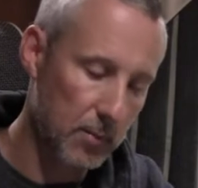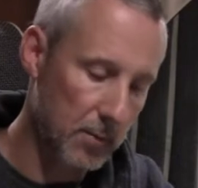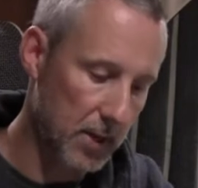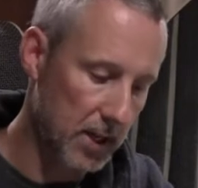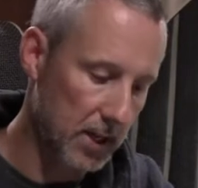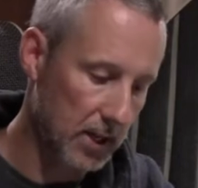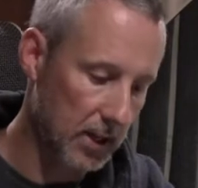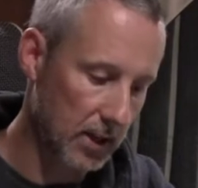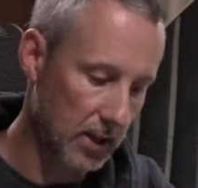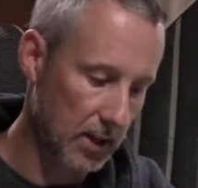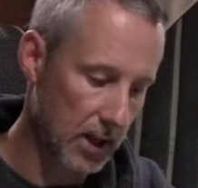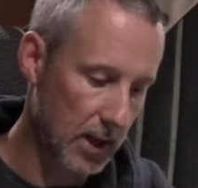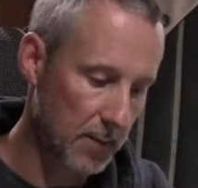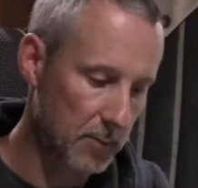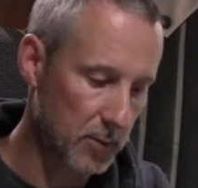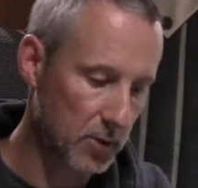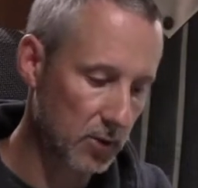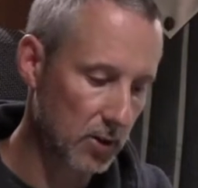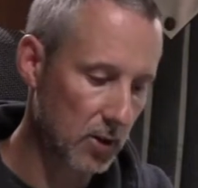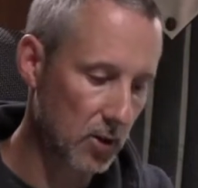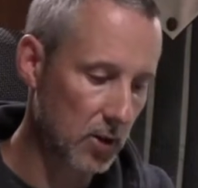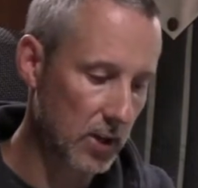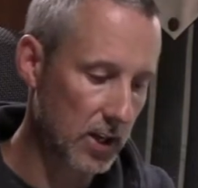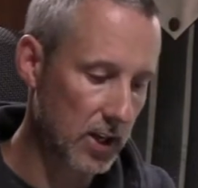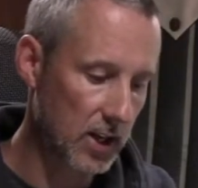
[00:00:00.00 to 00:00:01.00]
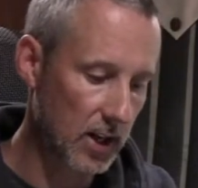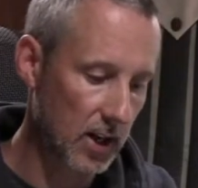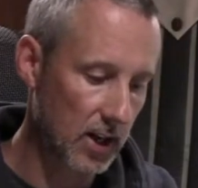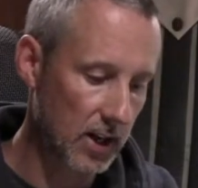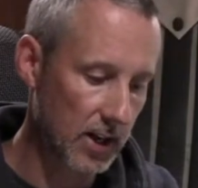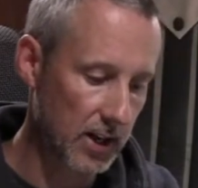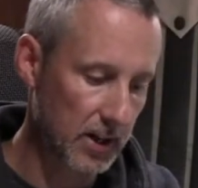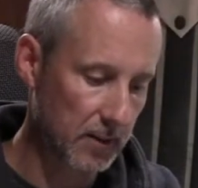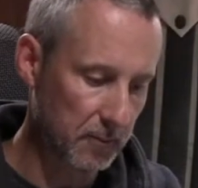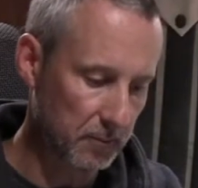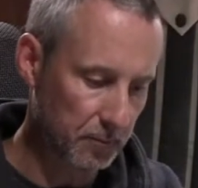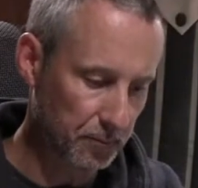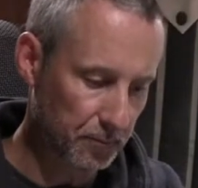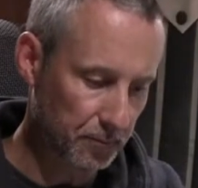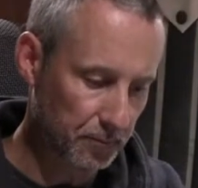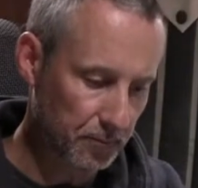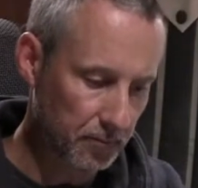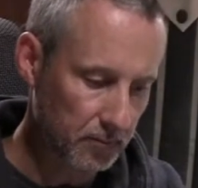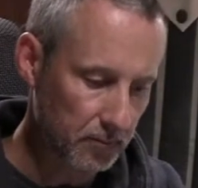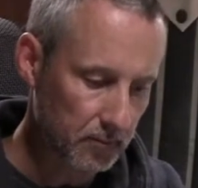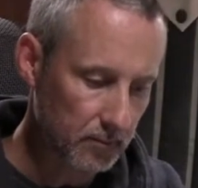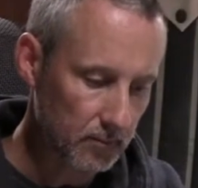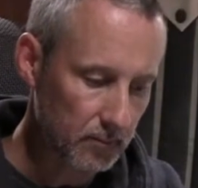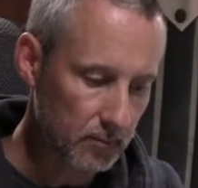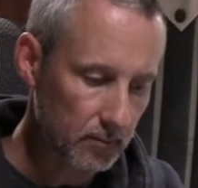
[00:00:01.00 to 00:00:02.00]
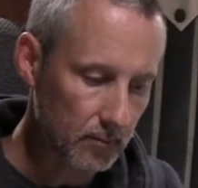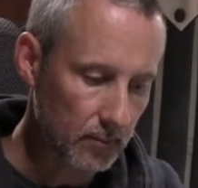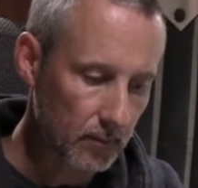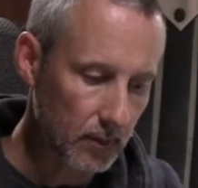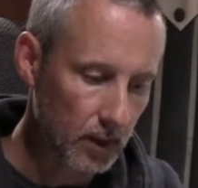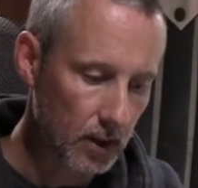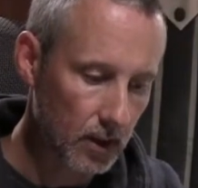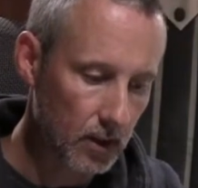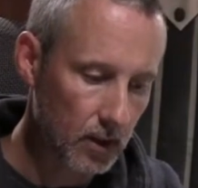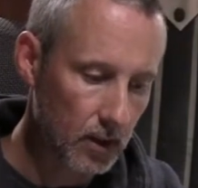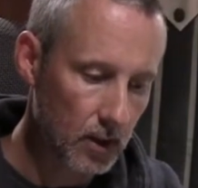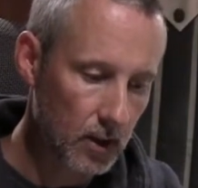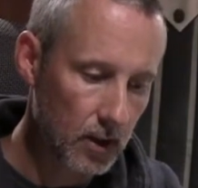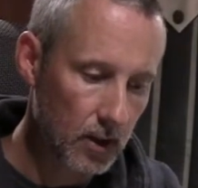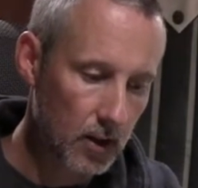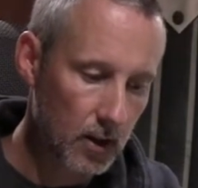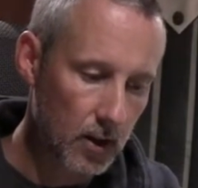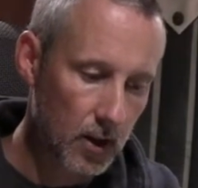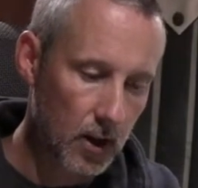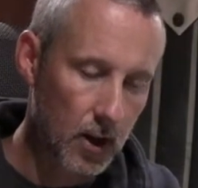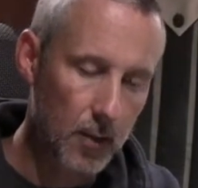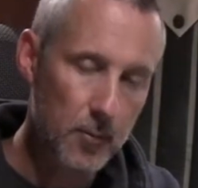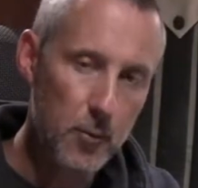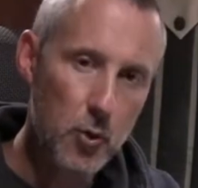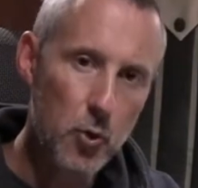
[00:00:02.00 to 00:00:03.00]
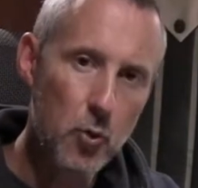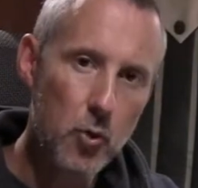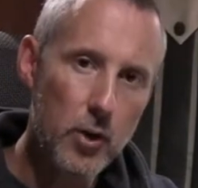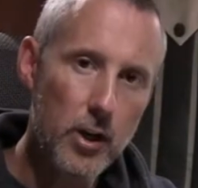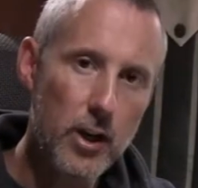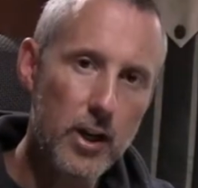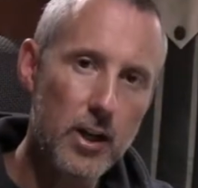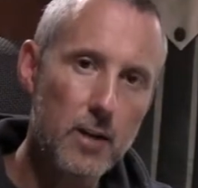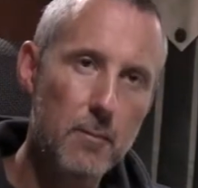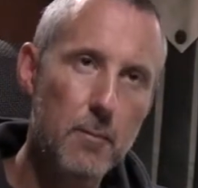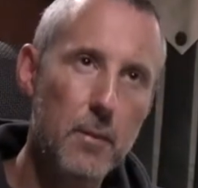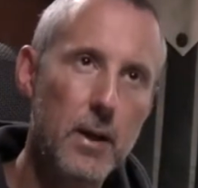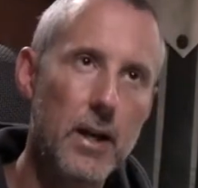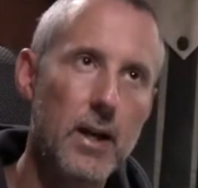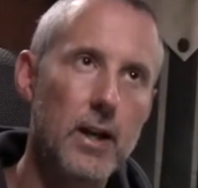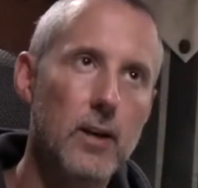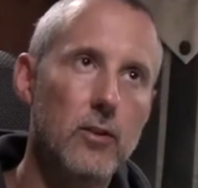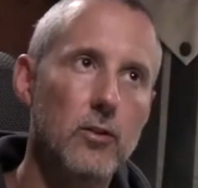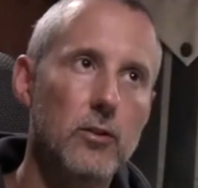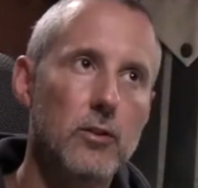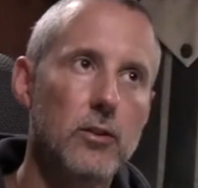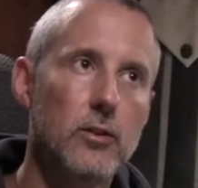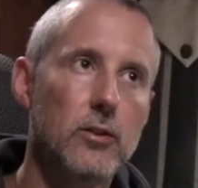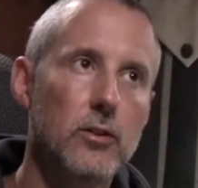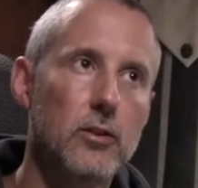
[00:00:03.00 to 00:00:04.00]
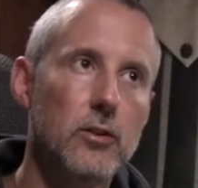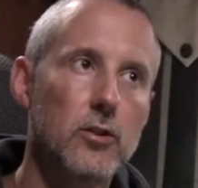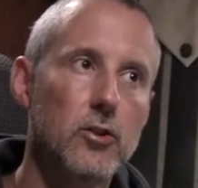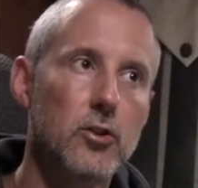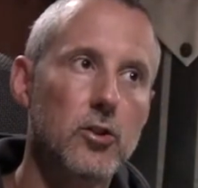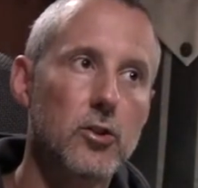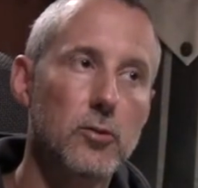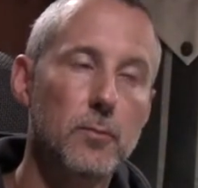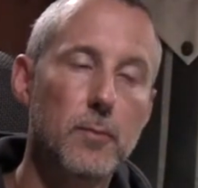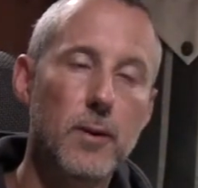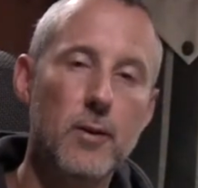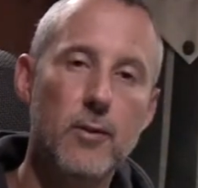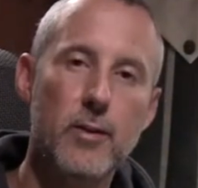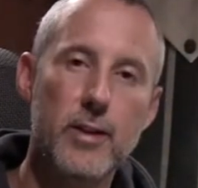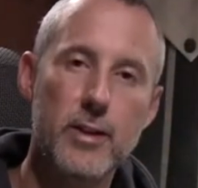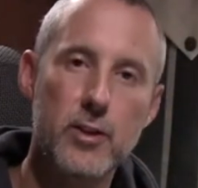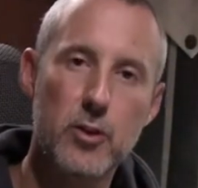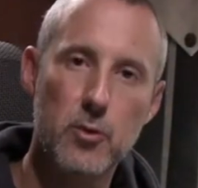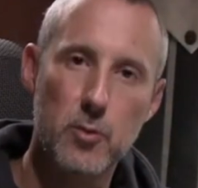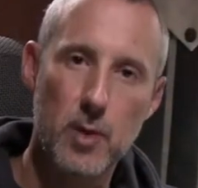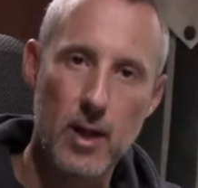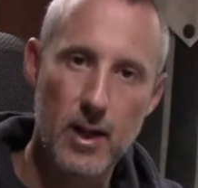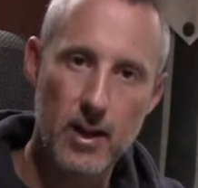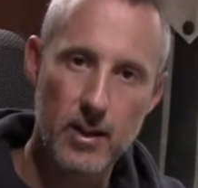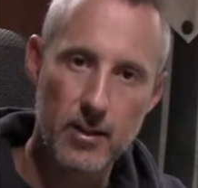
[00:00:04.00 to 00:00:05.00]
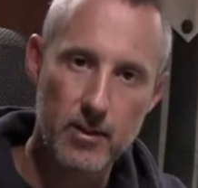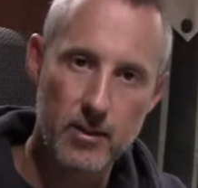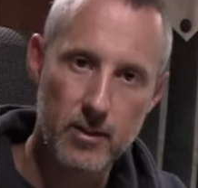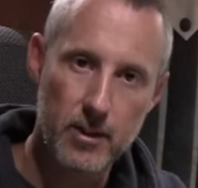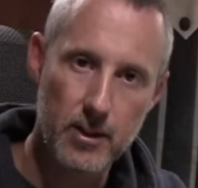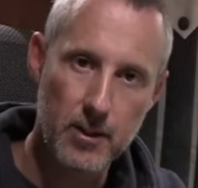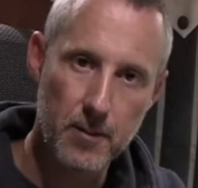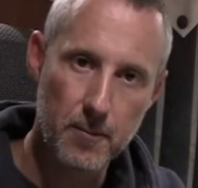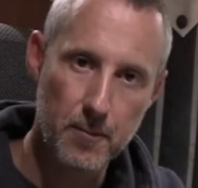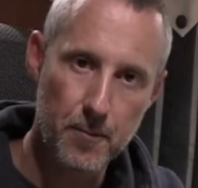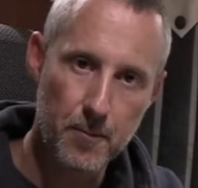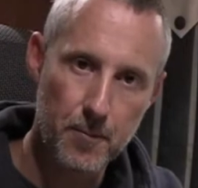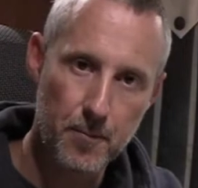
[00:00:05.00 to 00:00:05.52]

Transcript: make it absolutely clear. I'm talking about spirituality.